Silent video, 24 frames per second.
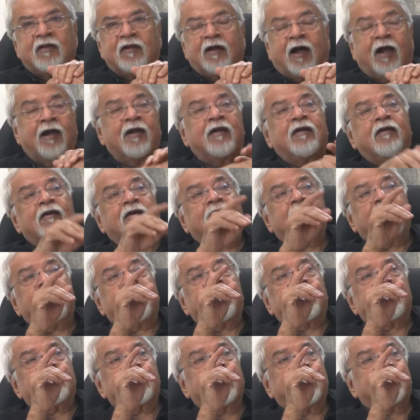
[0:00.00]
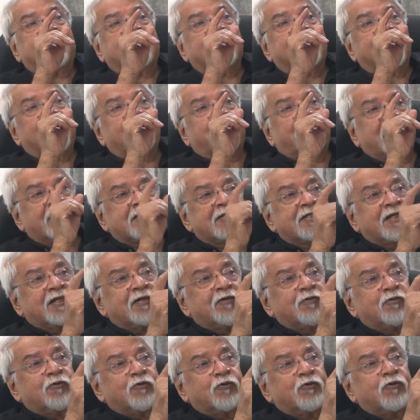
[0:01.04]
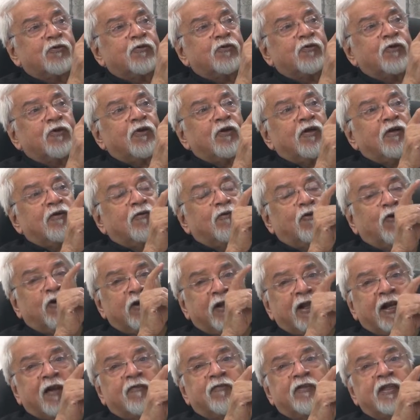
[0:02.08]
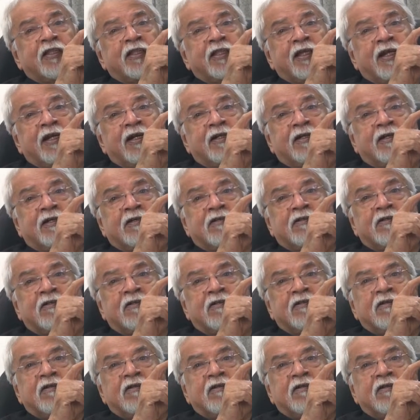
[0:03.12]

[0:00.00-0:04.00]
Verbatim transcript: And the, the person who, owner of the theatre,